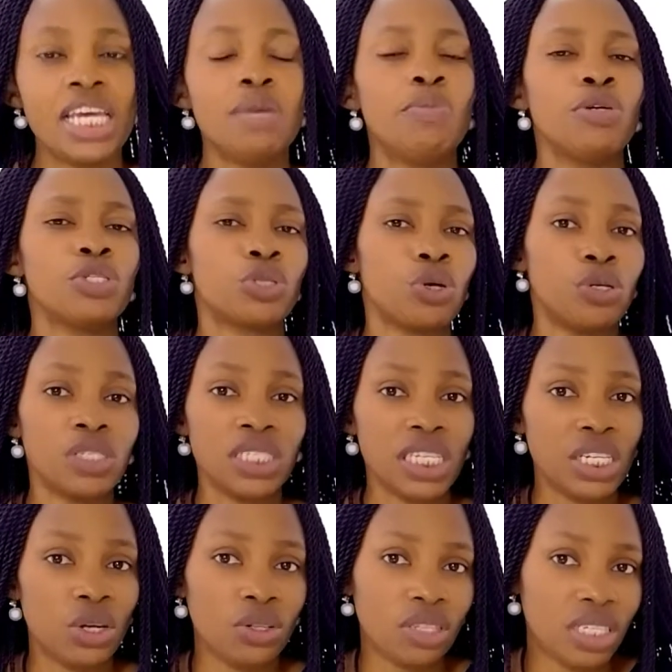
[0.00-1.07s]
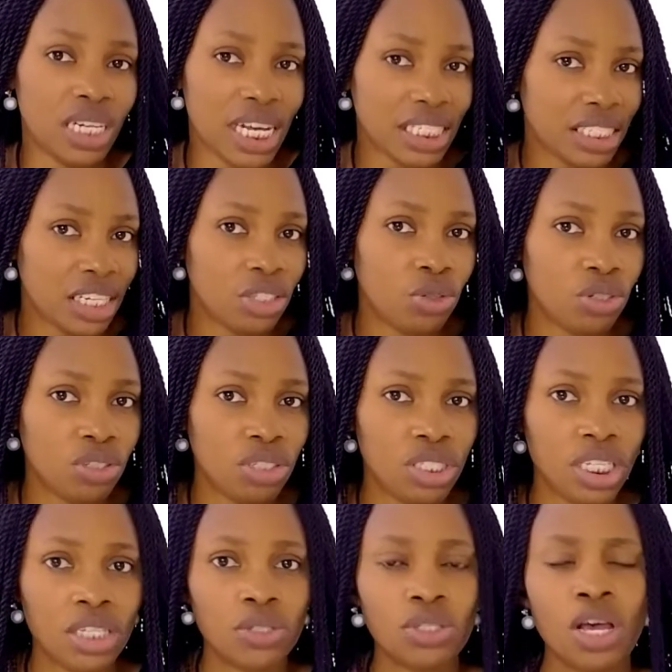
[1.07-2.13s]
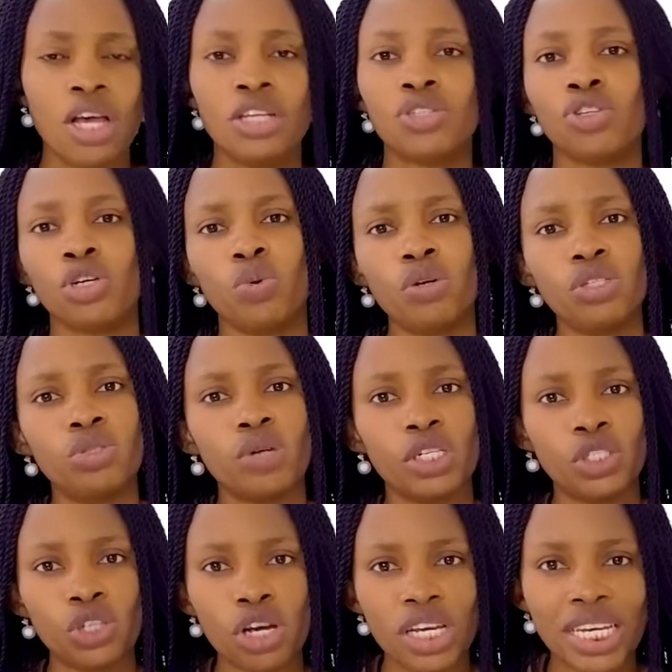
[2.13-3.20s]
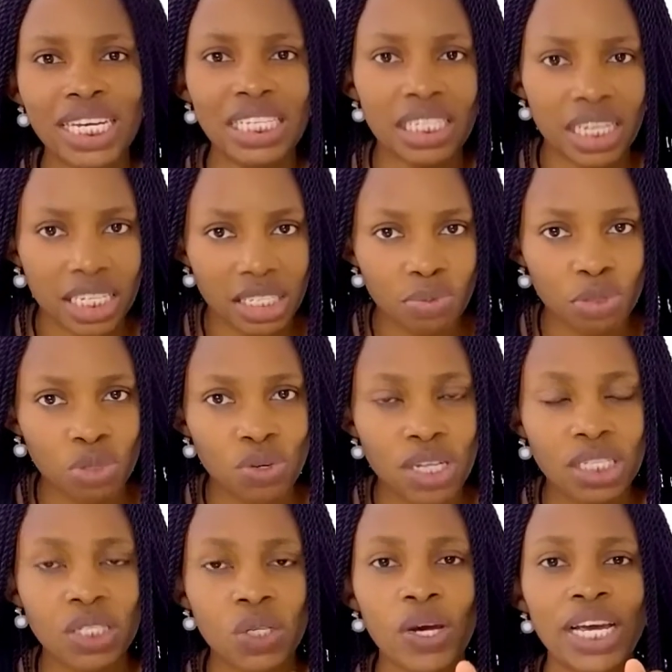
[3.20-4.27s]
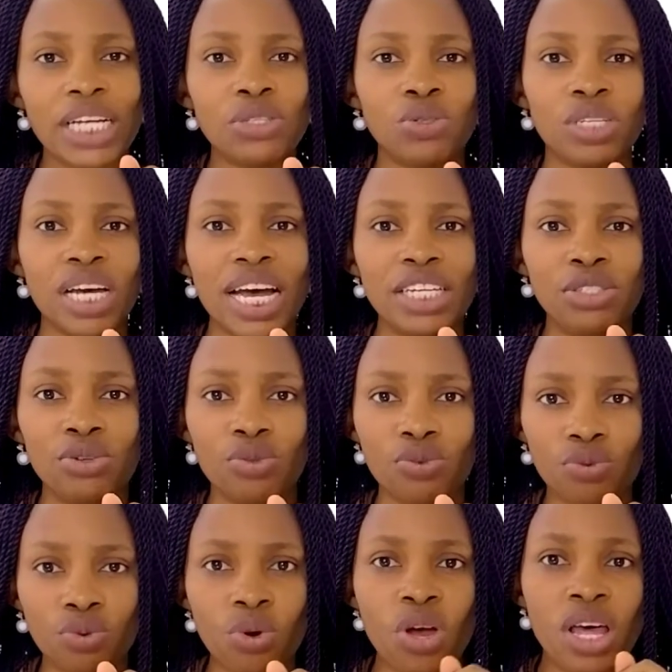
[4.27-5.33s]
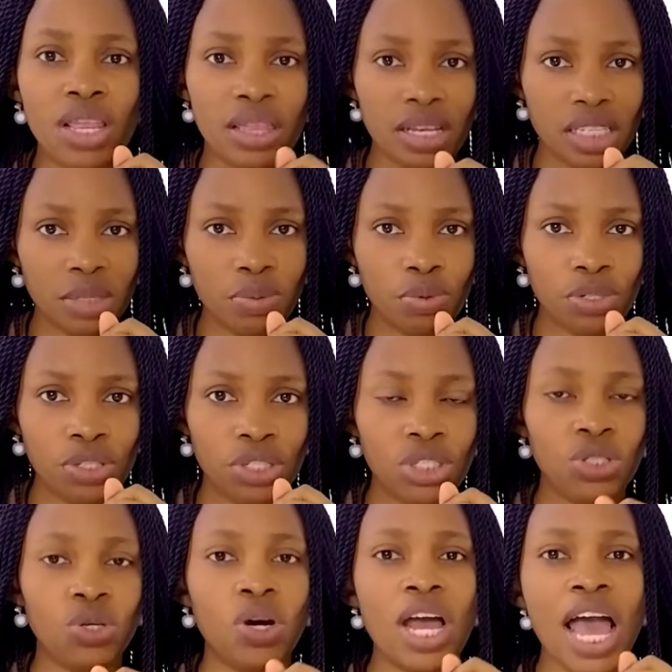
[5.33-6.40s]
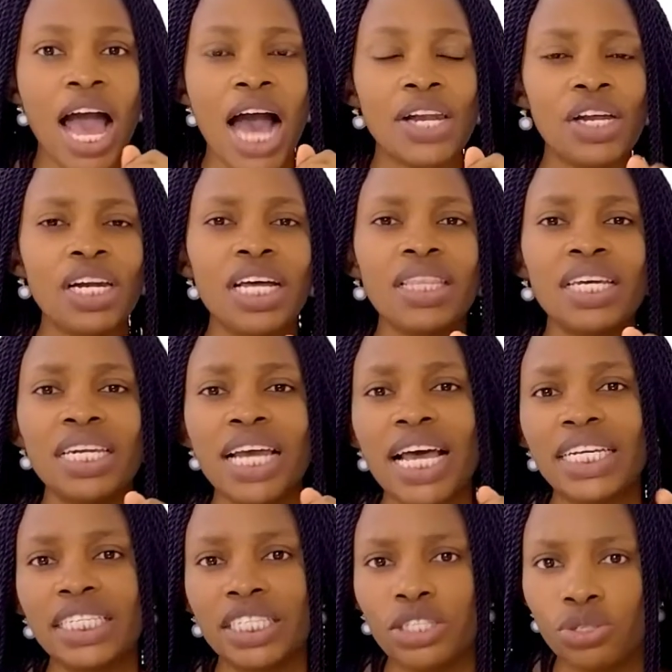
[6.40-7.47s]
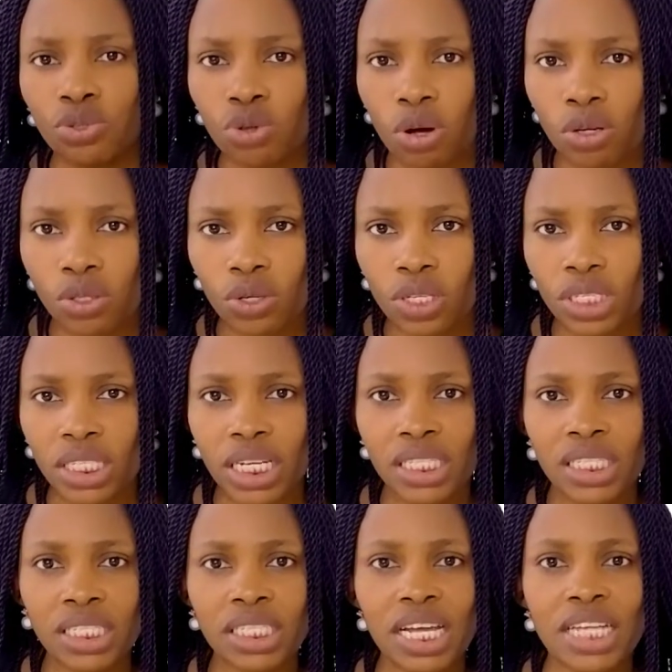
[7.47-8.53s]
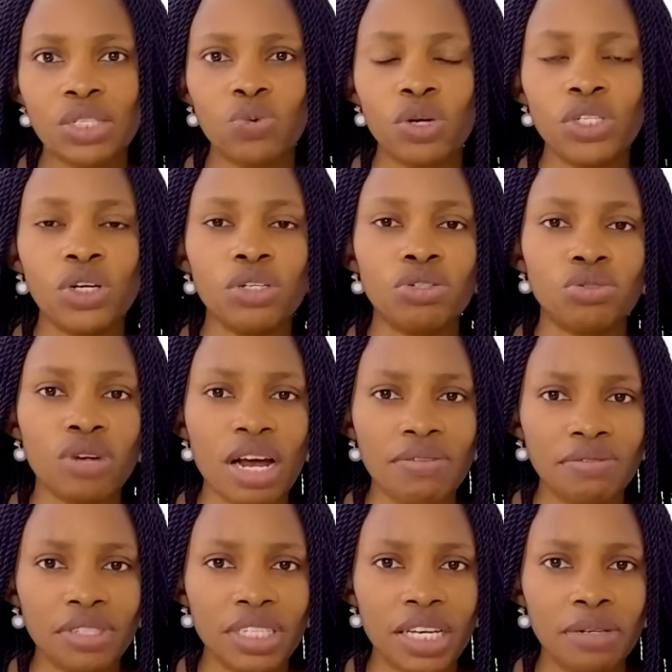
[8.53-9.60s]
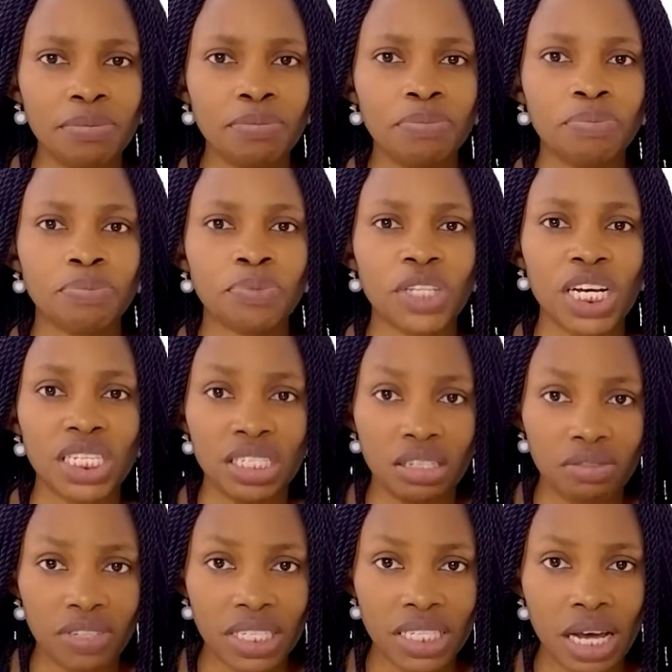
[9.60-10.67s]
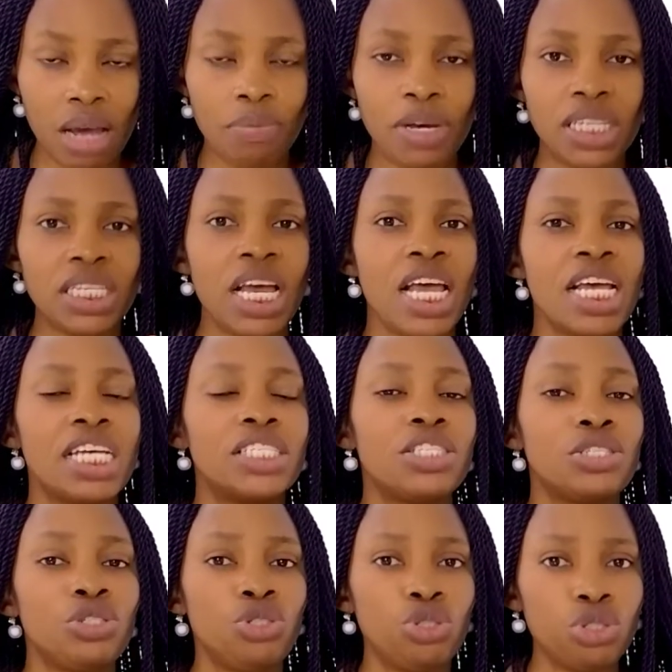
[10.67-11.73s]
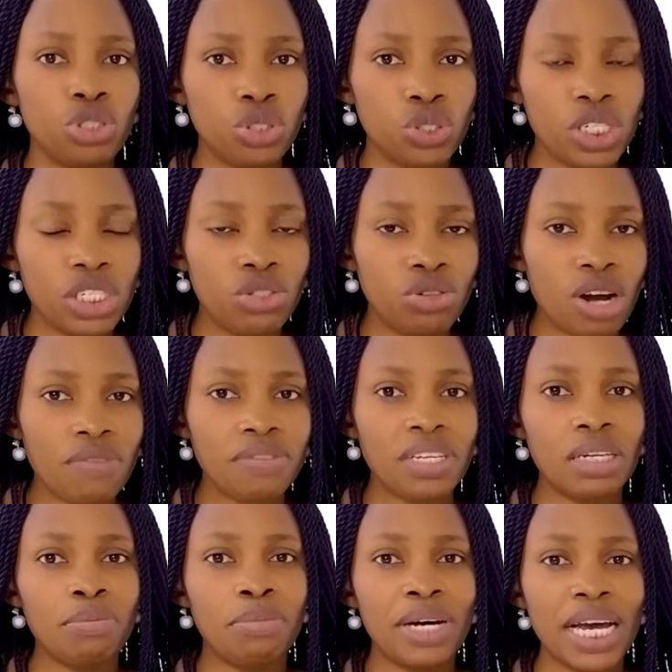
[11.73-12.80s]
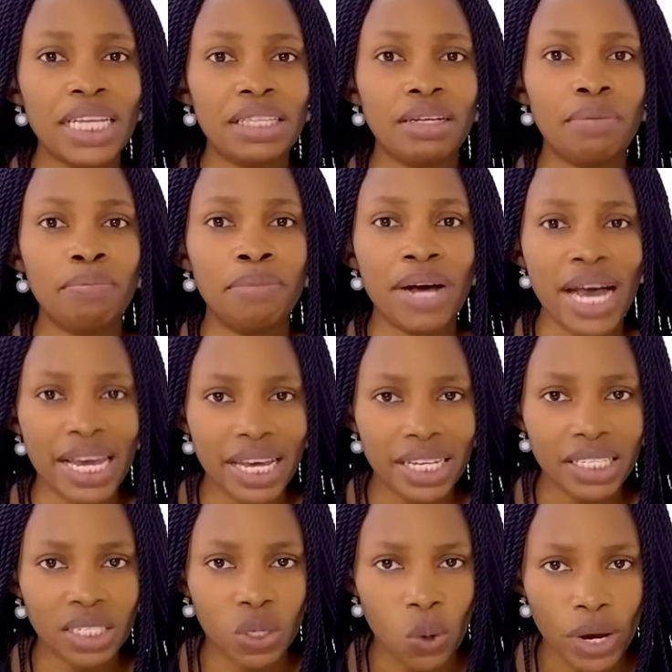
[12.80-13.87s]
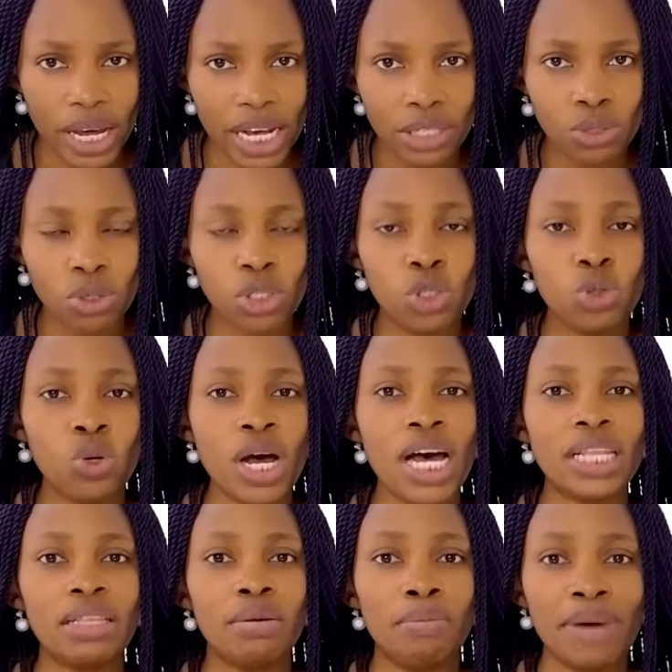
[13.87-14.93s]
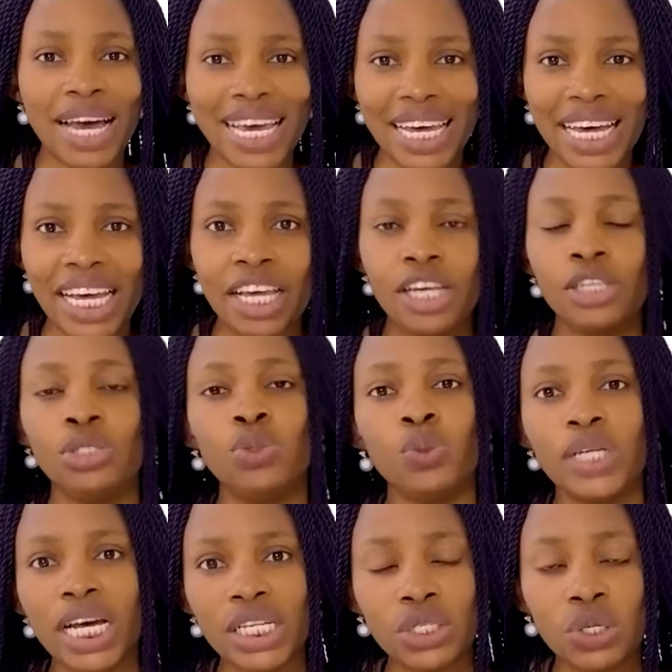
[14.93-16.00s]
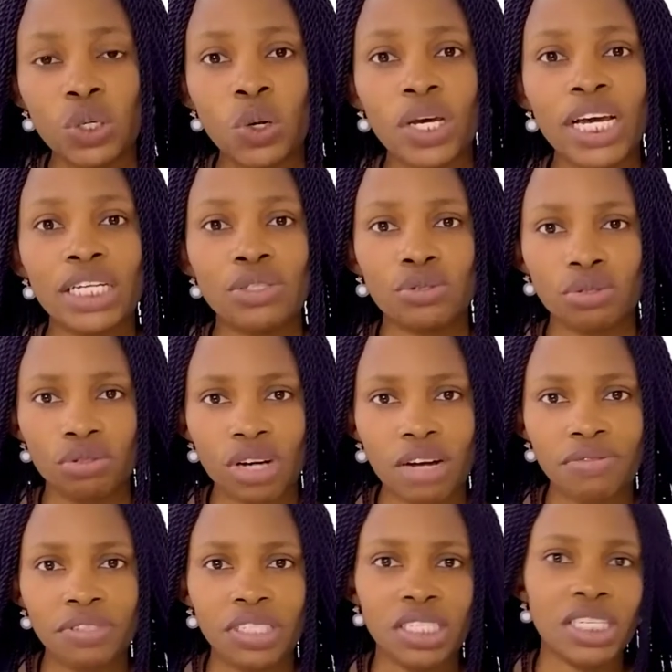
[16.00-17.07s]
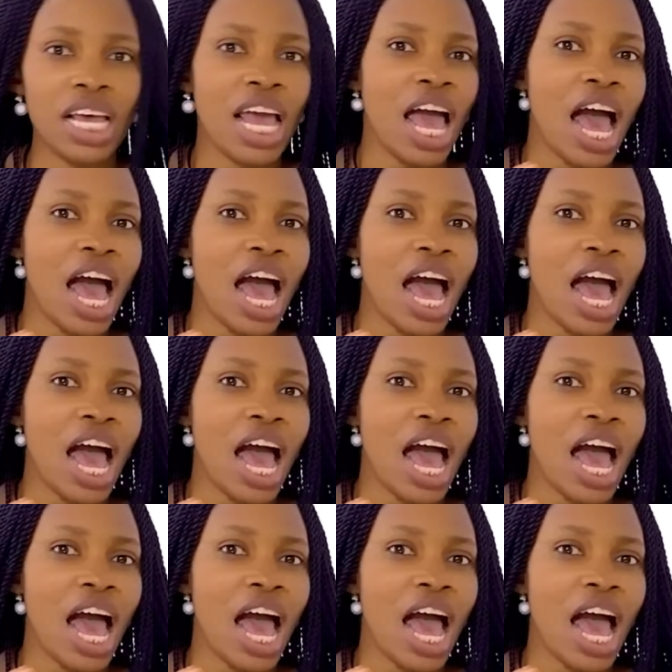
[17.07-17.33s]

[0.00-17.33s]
It must contain all the necessary details. So you want to ensure you get an experienced lawyer to guide you through this procedure. Another thing that I need to also state is that when you're drafting a deed of assignment, it is usually drafted by the buyer's lawyer. So you are the buyer, you get your lawyer to draft it.